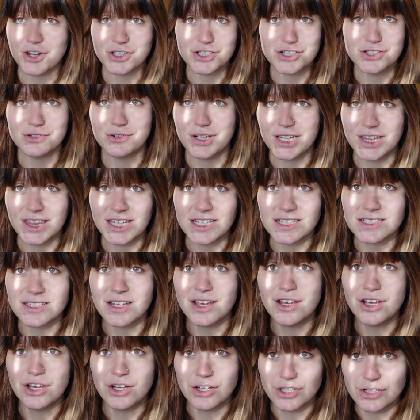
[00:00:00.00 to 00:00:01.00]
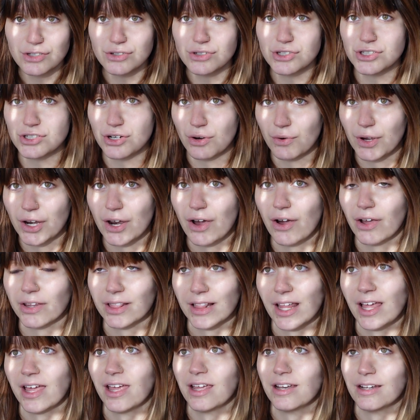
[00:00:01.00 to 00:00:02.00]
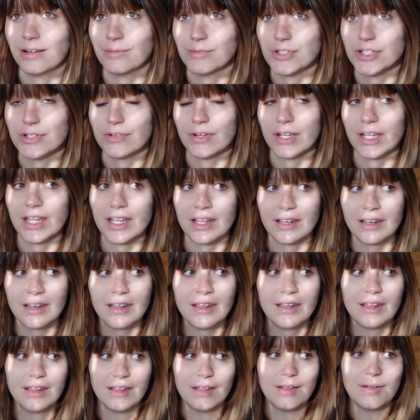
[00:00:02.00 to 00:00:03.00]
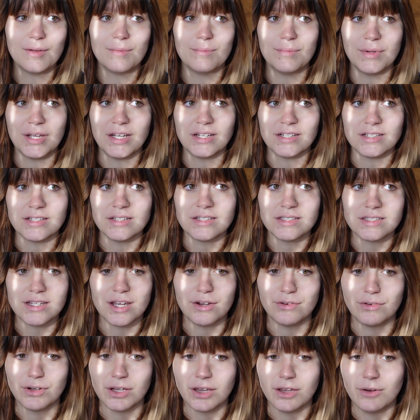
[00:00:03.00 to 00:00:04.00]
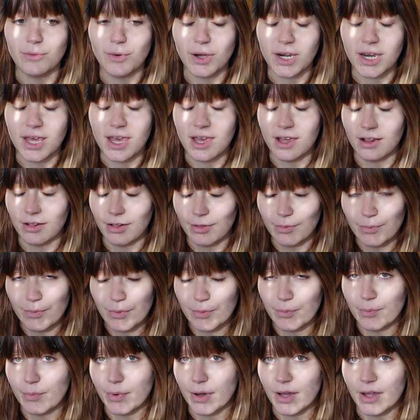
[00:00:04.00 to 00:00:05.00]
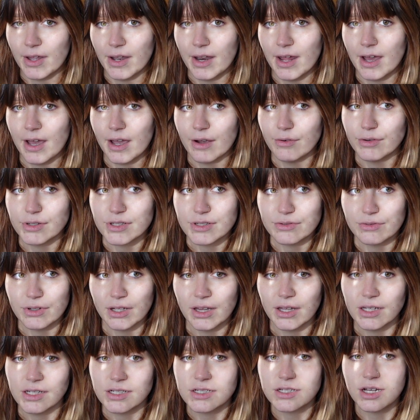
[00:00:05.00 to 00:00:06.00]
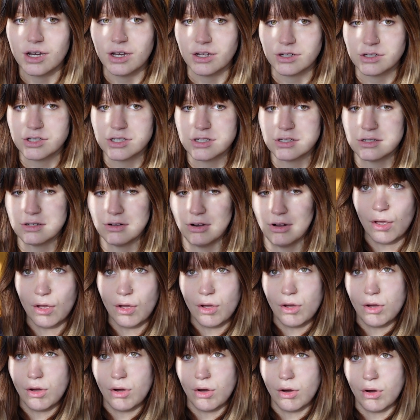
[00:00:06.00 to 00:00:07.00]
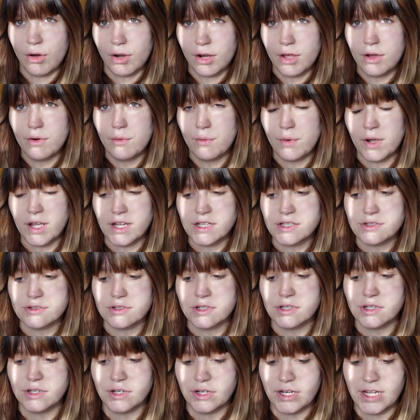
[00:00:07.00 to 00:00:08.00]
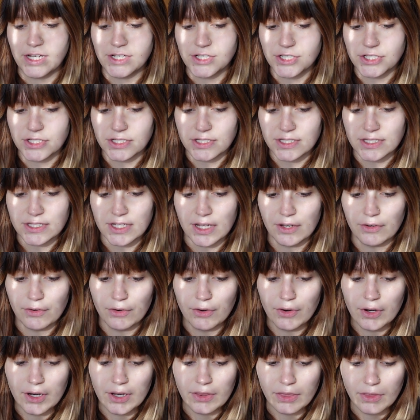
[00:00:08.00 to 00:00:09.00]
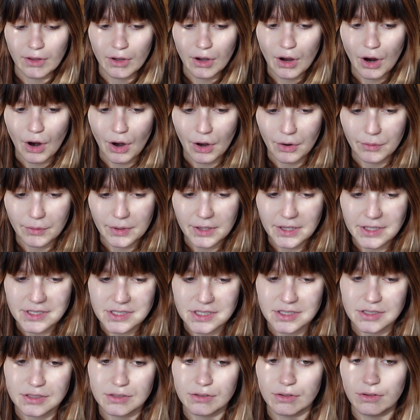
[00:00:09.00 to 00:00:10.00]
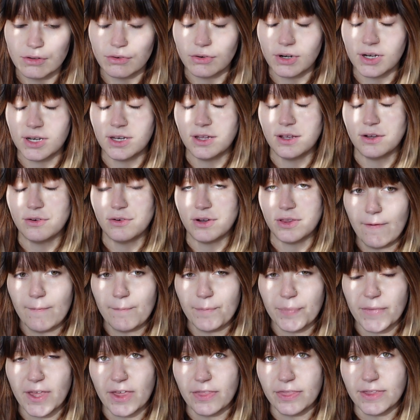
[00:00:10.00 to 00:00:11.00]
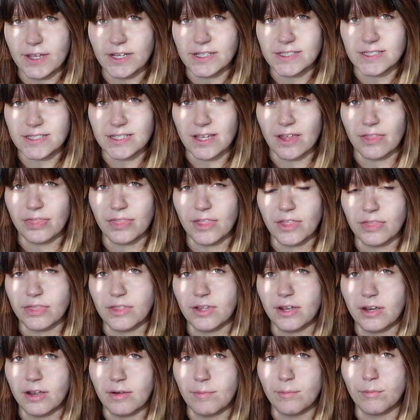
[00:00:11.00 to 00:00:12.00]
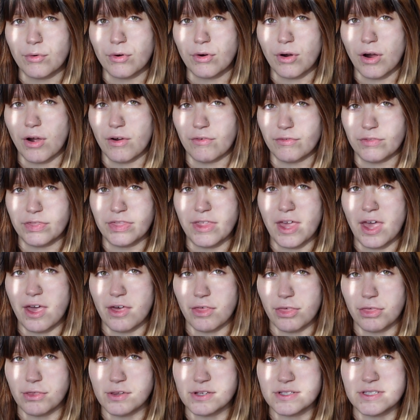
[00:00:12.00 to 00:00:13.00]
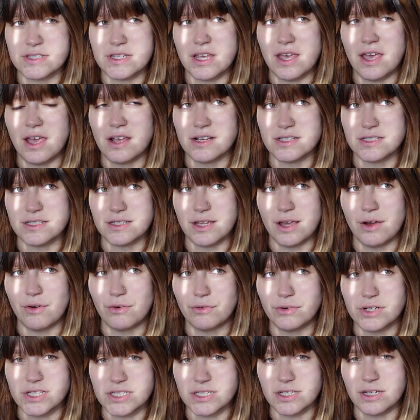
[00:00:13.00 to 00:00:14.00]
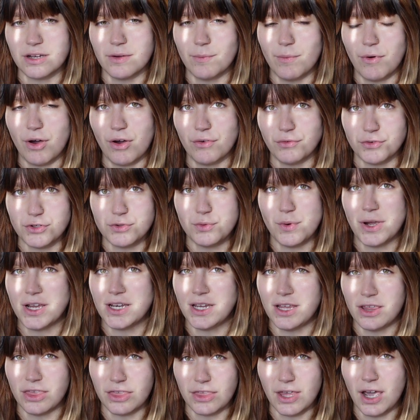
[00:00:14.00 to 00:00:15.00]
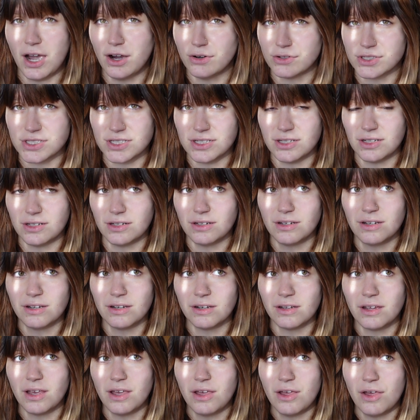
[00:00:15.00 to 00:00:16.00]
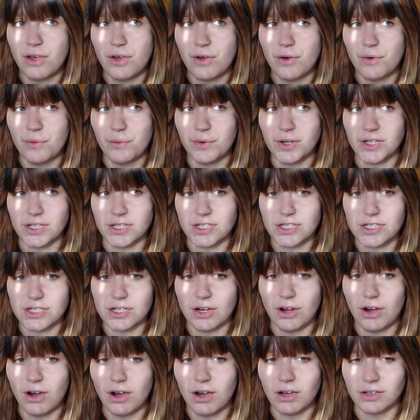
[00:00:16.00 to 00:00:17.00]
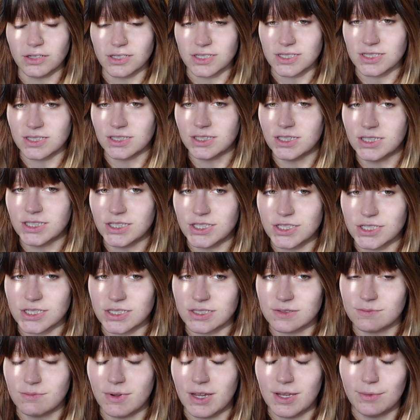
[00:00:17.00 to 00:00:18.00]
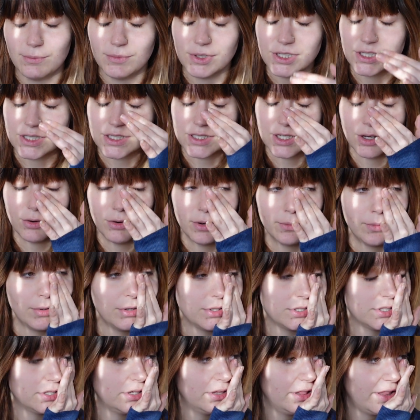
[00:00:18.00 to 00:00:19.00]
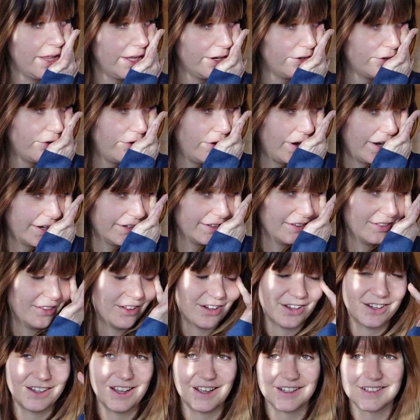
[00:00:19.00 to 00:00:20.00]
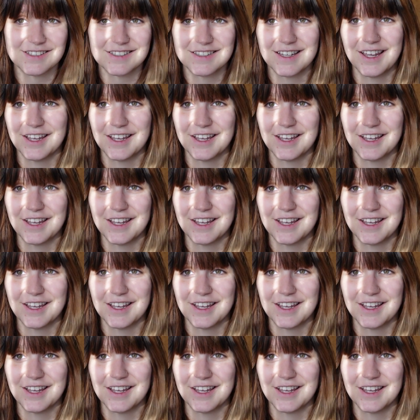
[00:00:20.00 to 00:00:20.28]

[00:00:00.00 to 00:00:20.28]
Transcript: I'm not doing this to show it online, I'm doing it because I really want to help. But I was really touched on our way to the donation center in the car, we listened to the radio and they said that the number of deaths has now risen above 20,000, which honestly just made me so emotional. I cried a lot last